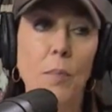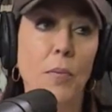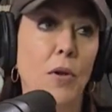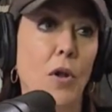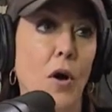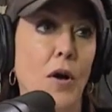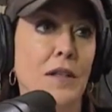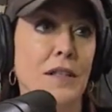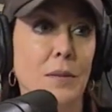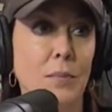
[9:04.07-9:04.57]

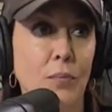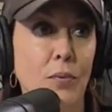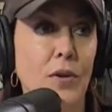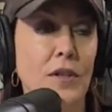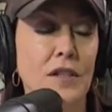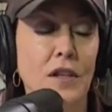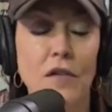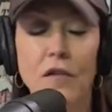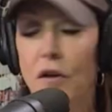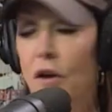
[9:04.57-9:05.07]
belongs in
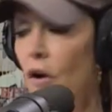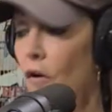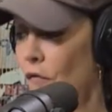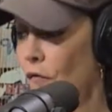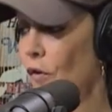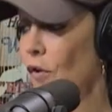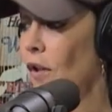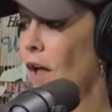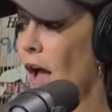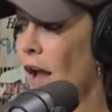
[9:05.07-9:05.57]
prison
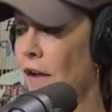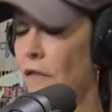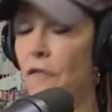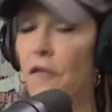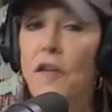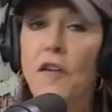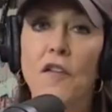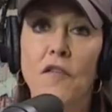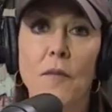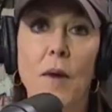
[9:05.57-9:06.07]
for life.
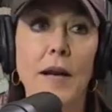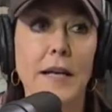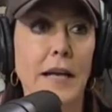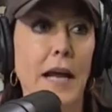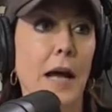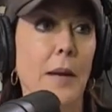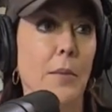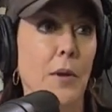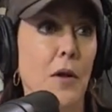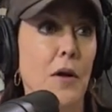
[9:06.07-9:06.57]
Yep. If my
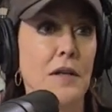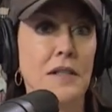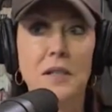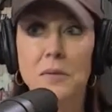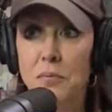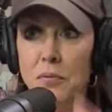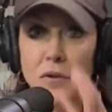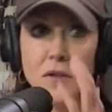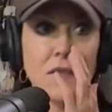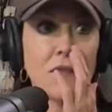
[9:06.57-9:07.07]
dad belongs in
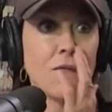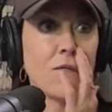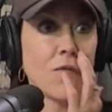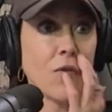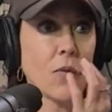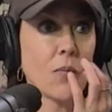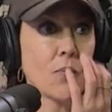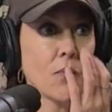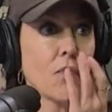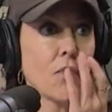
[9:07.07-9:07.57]
prison for